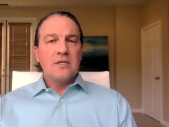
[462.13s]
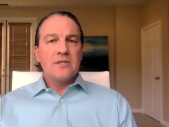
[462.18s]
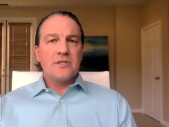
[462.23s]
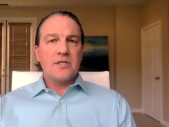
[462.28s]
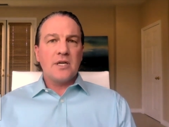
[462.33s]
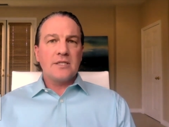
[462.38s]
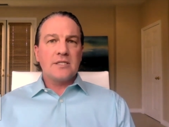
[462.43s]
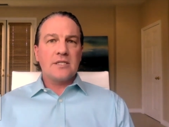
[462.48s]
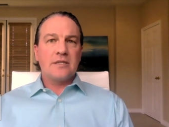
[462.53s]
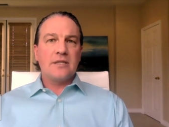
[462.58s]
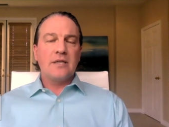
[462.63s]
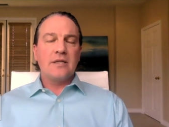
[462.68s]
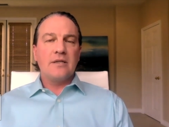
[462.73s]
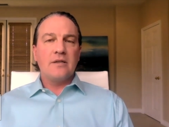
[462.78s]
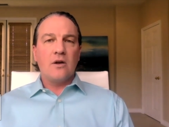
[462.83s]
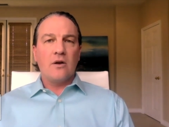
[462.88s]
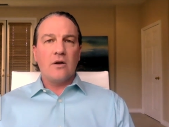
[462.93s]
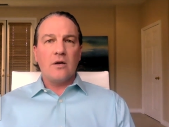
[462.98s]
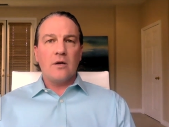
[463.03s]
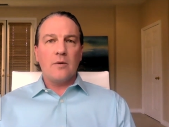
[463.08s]
such
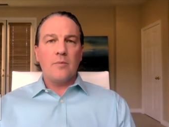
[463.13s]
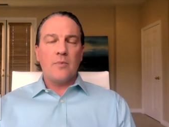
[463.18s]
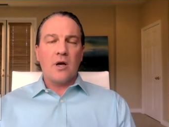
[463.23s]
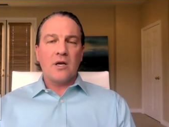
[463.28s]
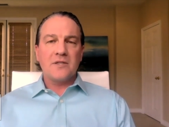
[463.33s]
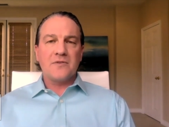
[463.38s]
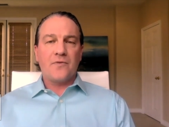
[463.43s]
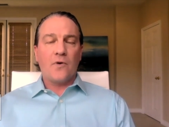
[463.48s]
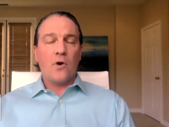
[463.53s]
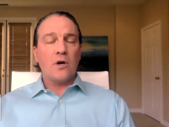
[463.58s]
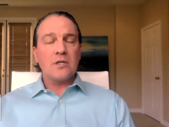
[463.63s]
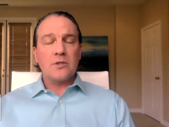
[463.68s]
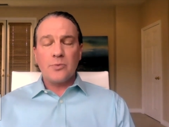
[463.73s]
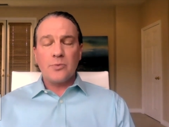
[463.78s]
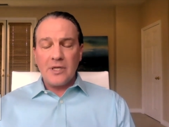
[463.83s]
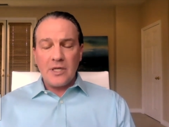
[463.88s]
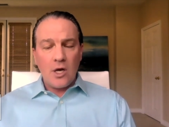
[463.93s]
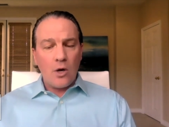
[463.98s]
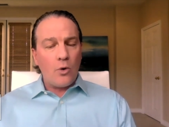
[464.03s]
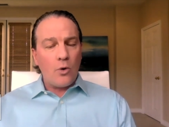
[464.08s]
that, um, as far
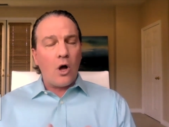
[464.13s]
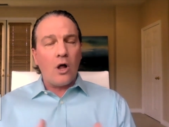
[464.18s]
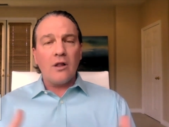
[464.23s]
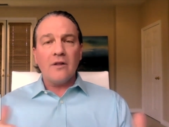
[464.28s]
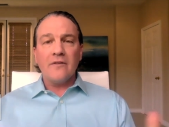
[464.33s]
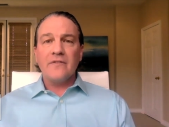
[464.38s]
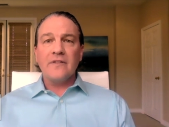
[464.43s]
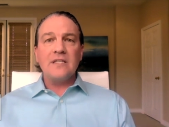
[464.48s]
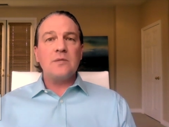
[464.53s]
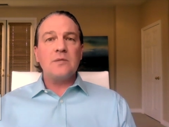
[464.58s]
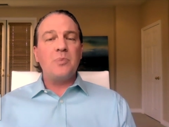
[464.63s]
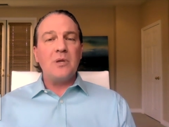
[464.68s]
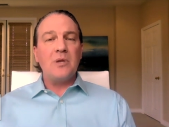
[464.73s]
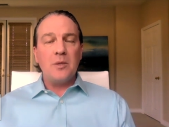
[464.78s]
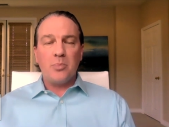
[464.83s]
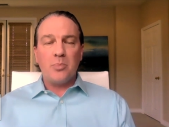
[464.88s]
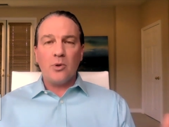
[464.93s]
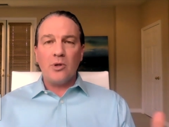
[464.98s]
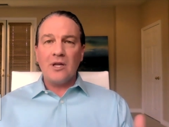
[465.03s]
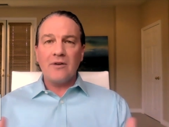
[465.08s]
as we know, all of these
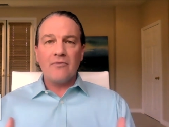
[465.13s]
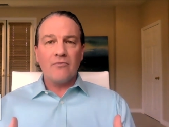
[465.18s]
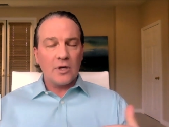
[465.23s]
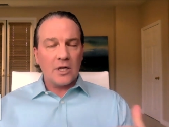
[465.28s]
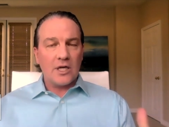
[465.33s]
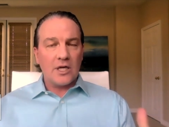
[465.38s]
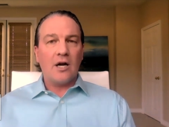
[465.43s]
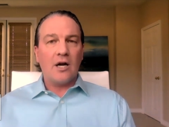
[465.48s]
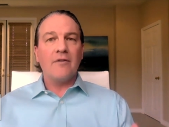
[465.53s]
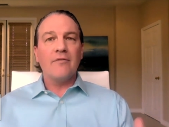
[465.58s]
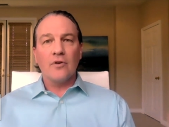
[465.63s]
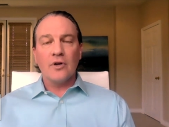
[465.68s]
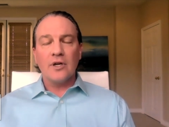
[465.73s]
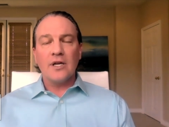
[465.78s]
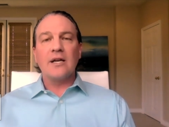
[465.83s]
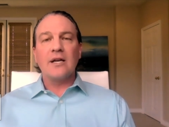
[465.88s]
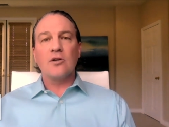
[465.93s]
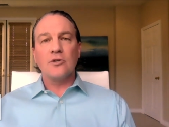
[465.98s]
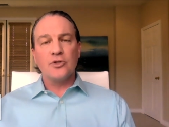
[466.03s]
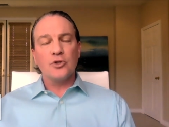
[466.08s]
people have
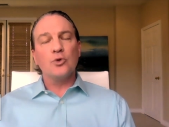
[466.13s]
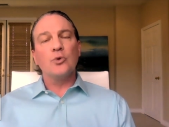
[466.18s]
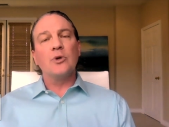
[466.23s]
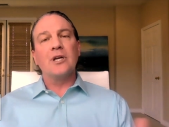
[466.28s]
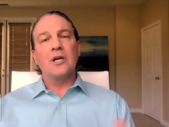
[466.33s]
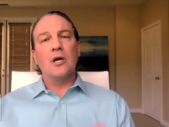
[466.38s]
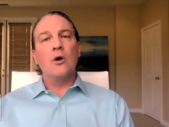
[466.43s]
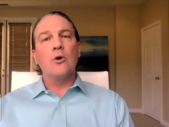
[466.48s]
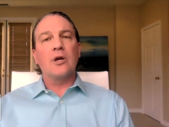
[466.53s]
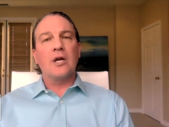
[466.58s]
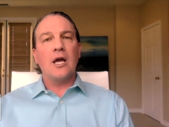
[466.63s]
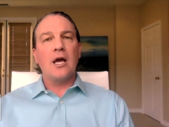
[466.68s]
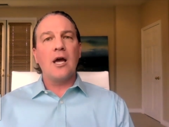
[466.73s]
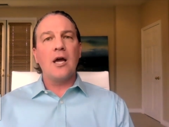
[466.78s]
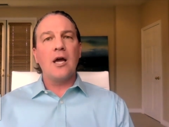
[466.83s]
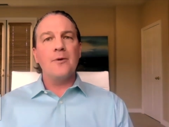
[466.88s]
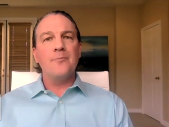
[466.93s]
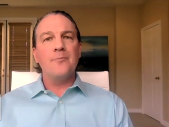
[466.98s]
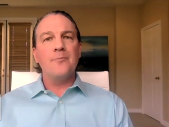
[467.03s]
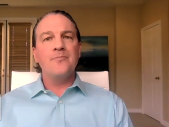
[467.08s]
recovered and are doing
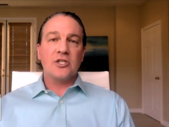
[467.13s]
okay.